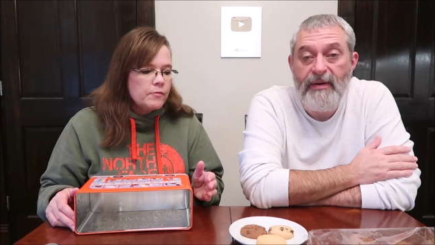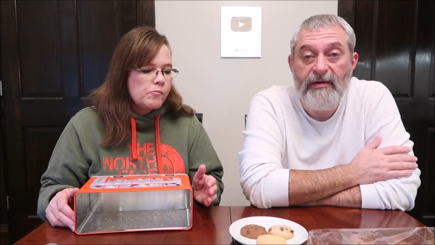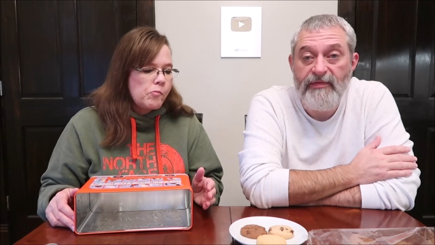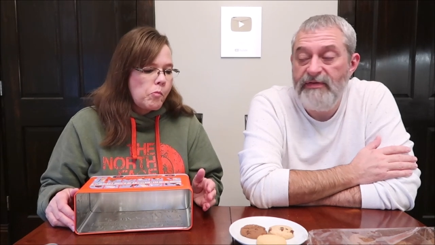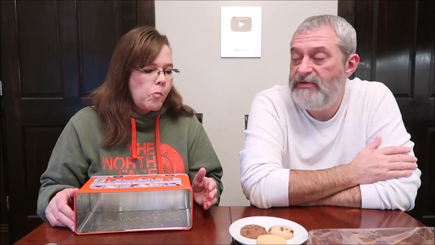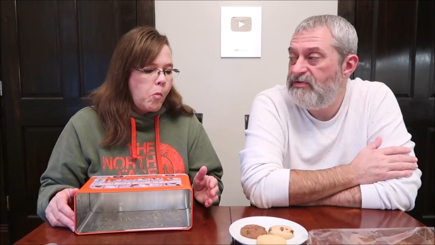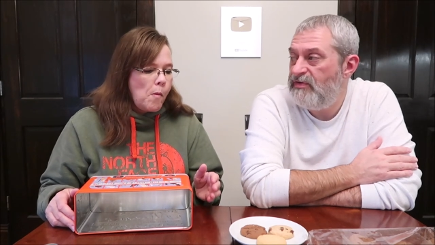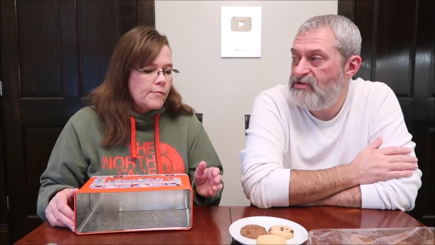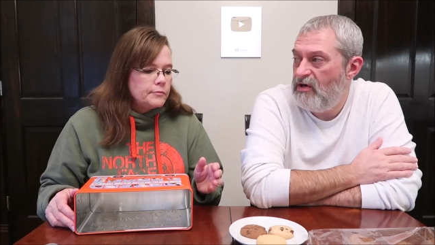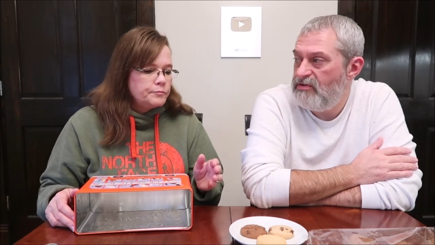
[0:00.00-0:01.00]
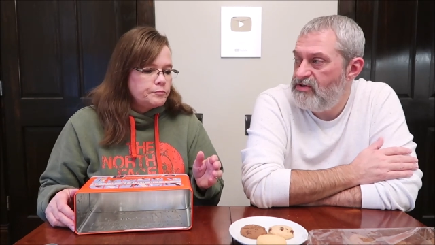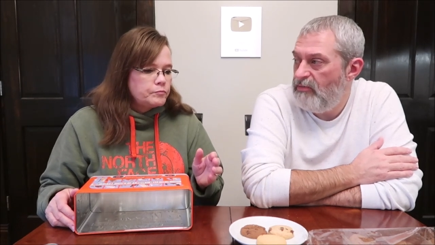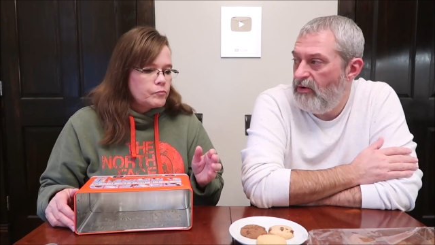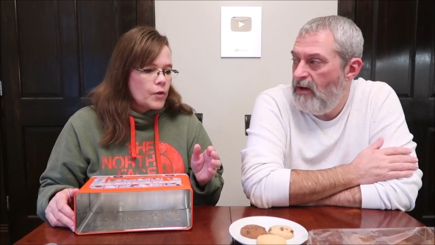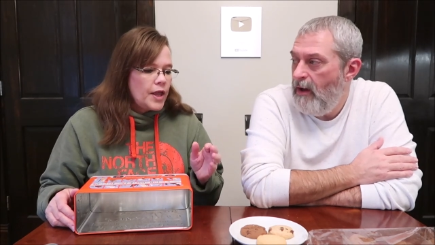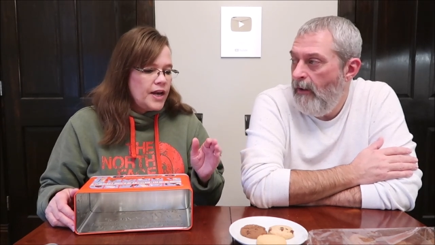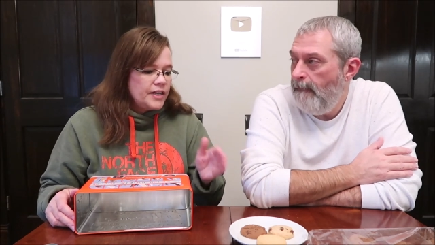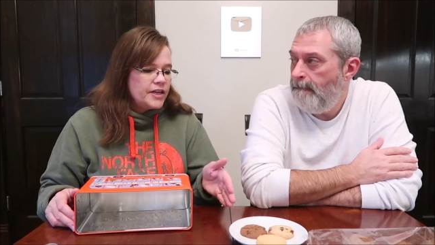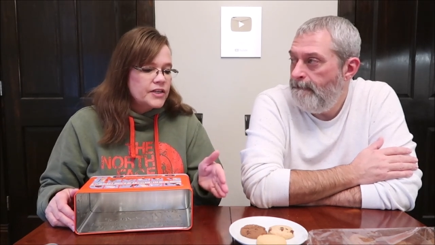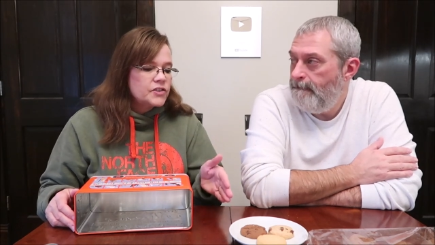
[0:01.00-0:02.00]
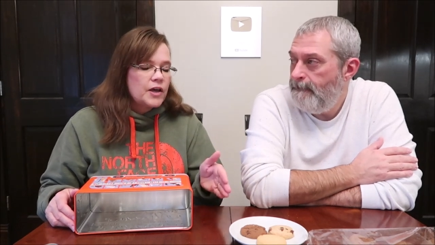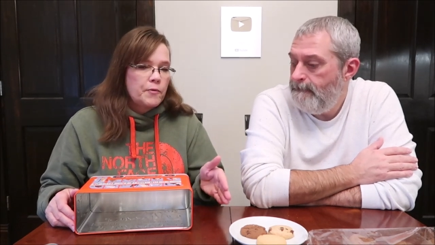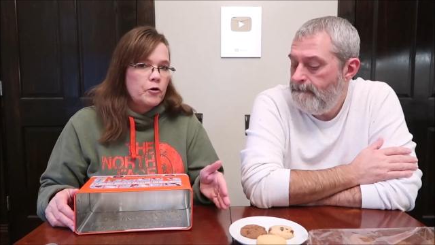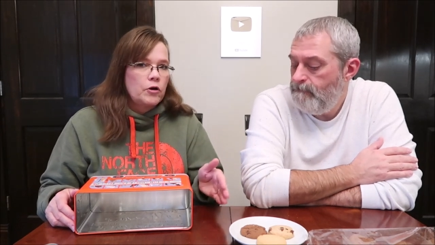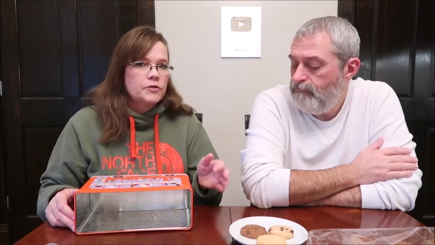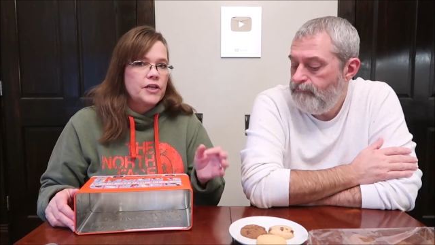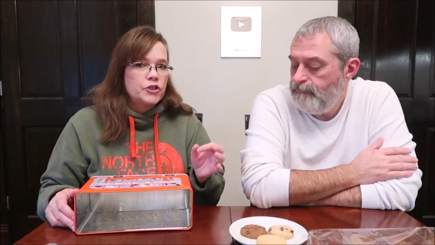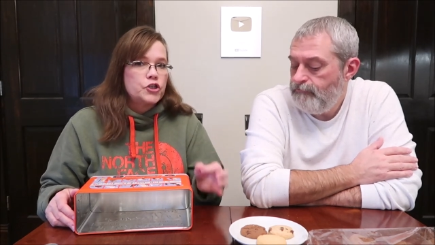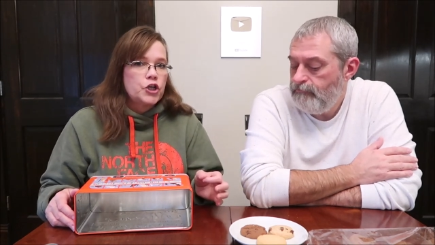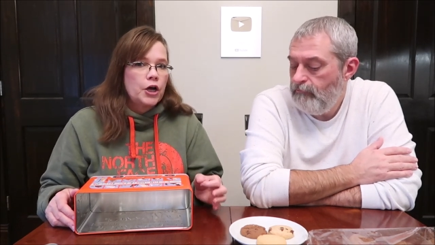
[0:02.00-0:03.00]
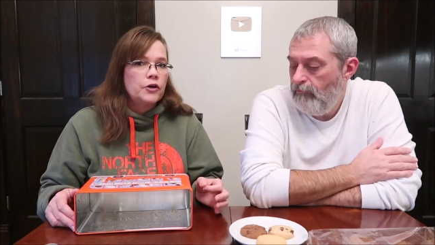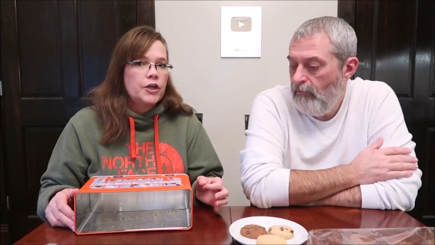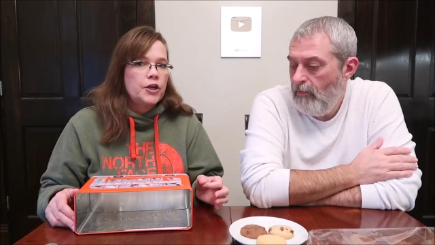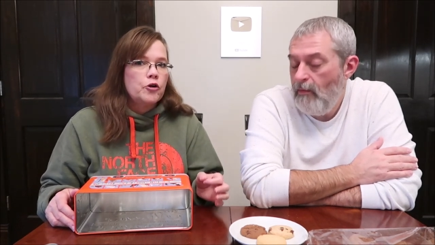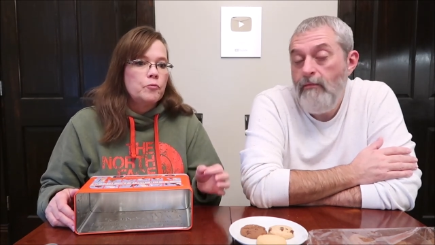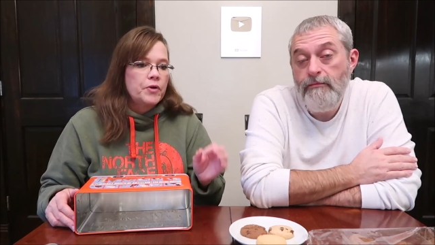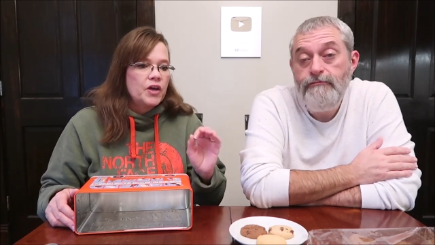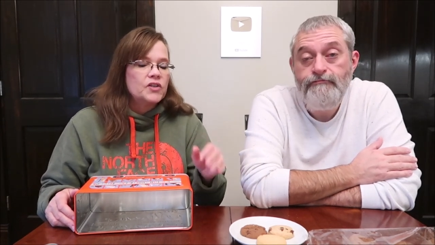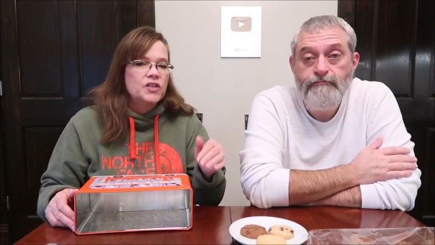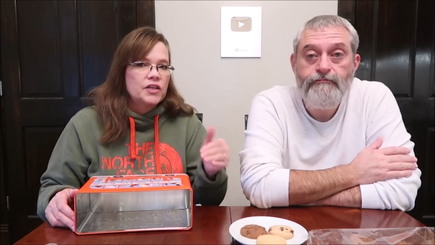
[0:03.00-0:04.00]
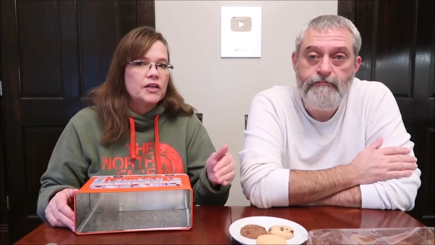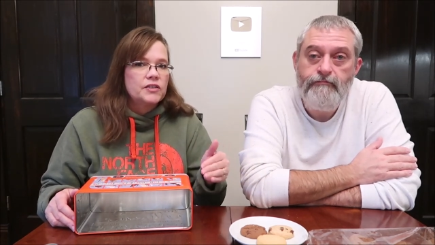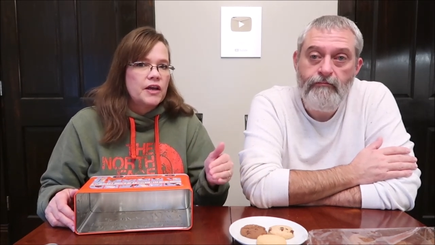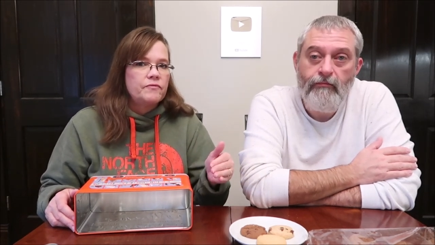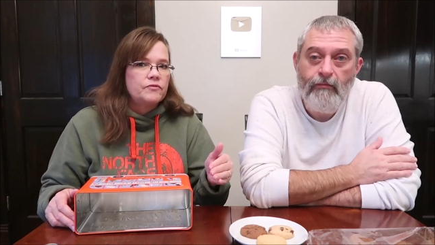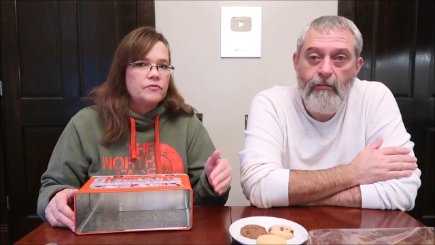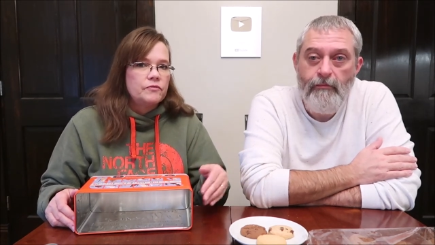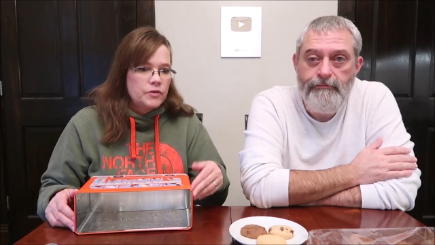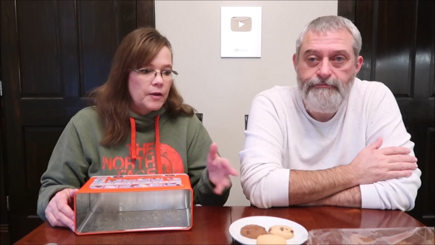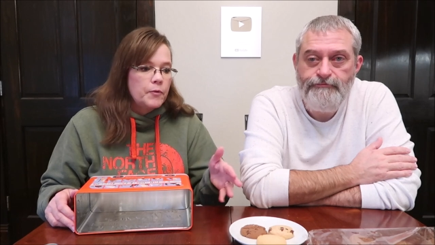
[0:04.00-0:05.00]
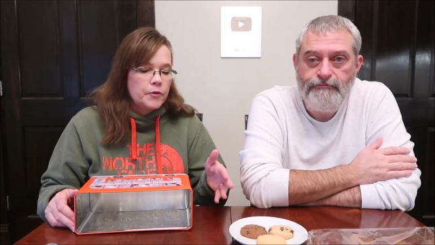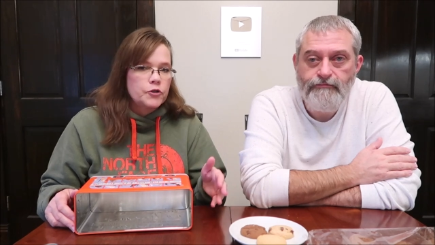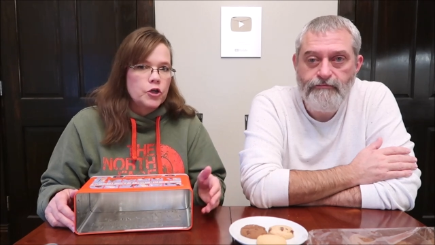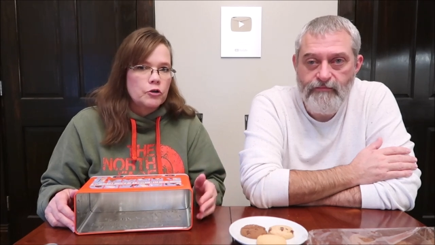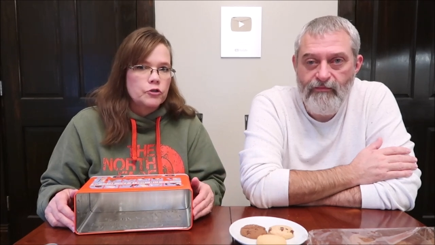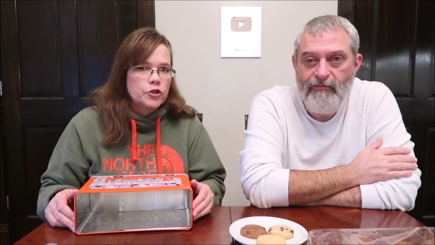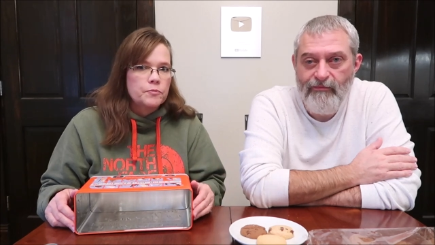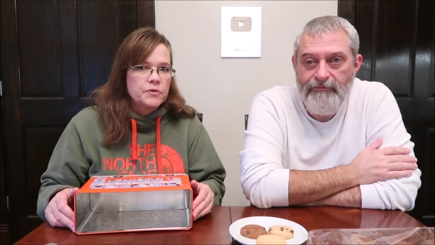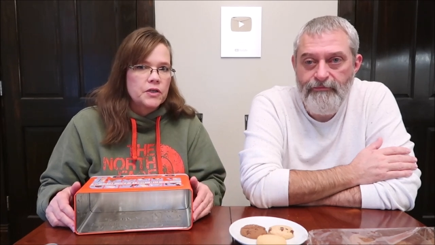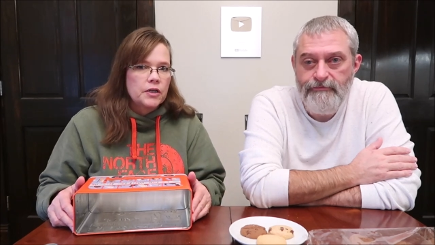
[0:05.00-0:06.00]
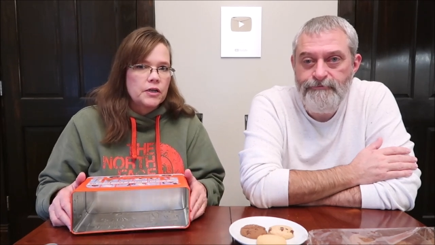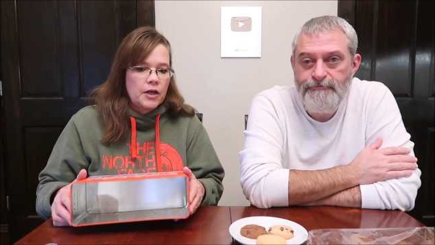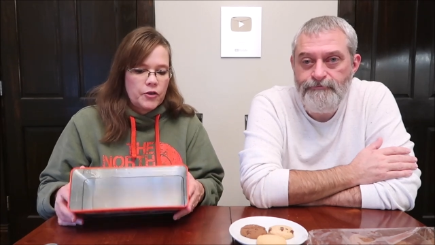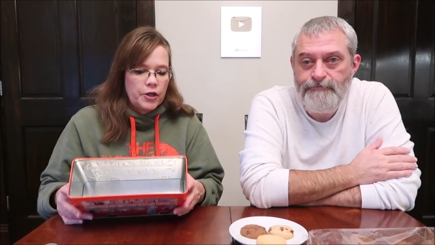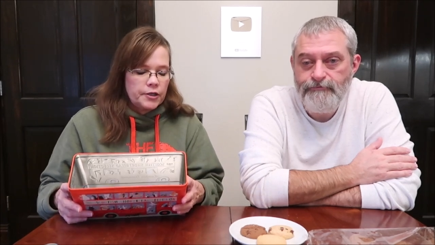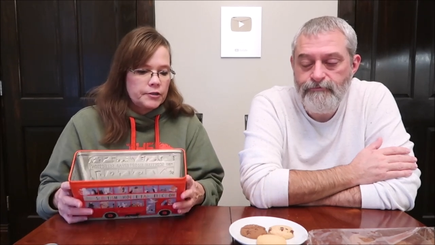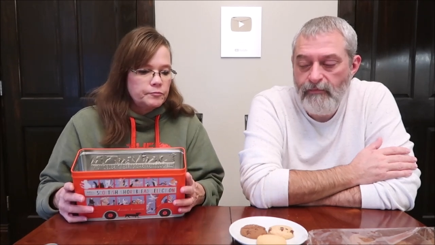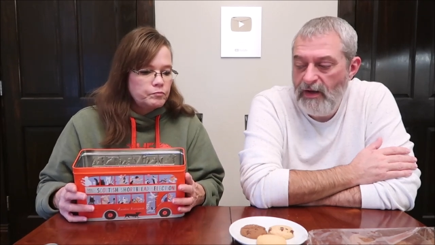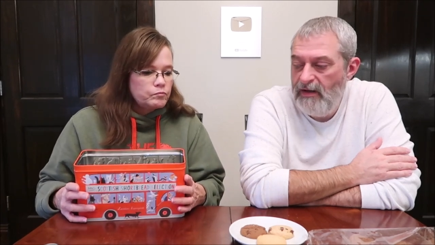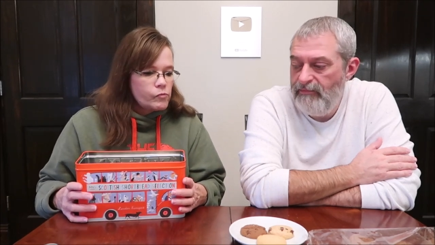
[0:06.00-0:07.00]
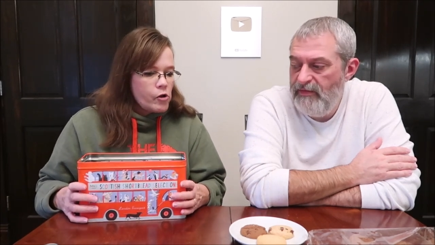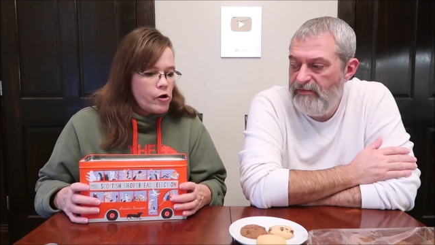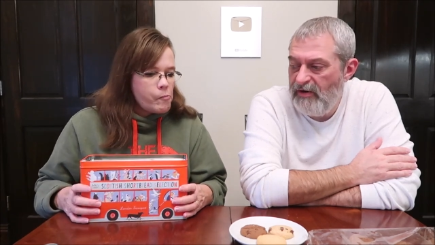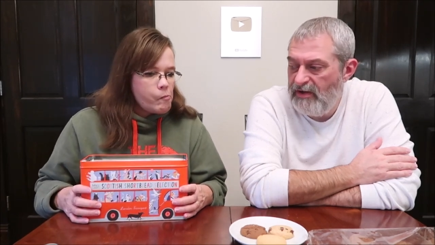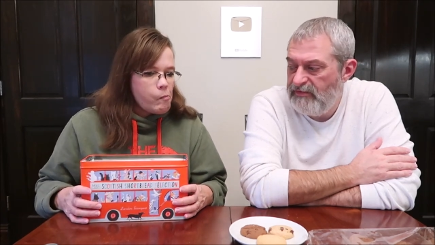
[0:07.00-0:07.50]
Speaker 1: it better than just the chocolate chip one.
Speaker 2: And it does come across as chunkier because it does have double the chocolate chips in it, I think.
Speaker 1: Yeah, these are